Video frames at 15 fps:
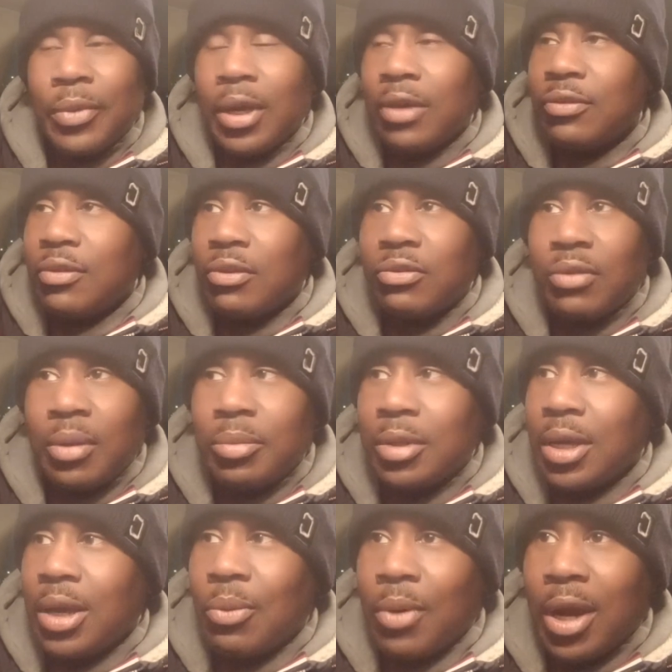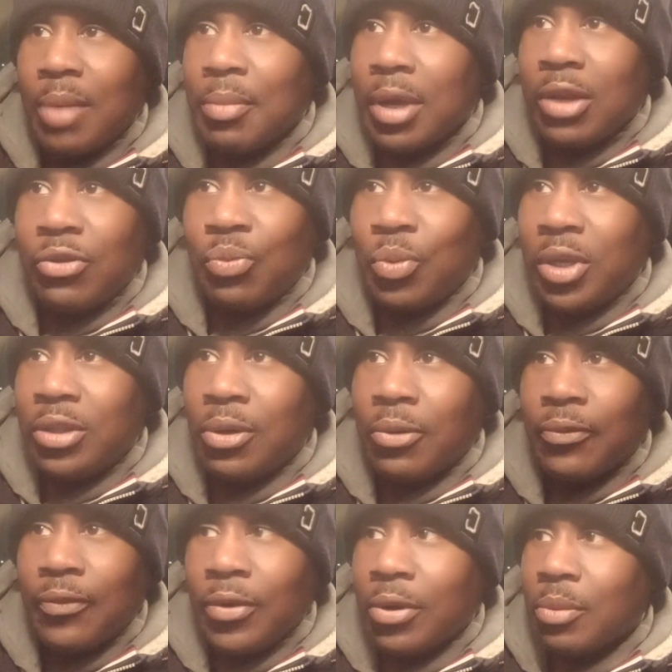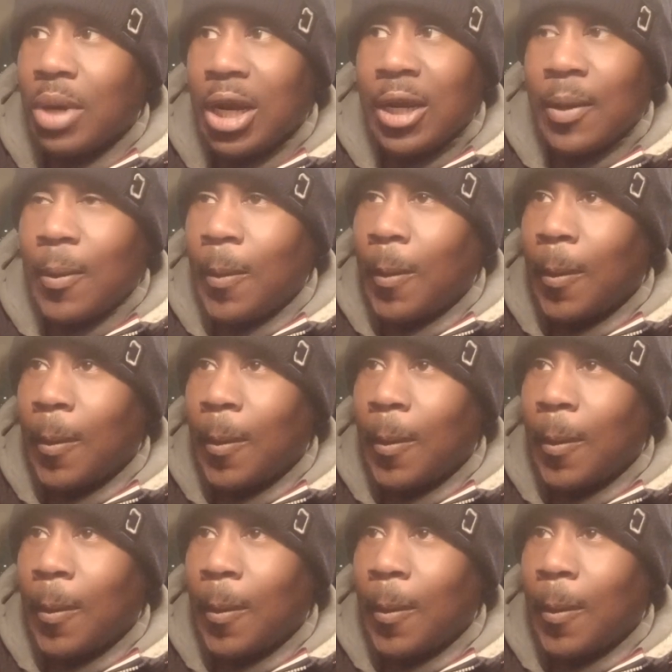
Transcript: I said something ain't right, man. This week don't feel right.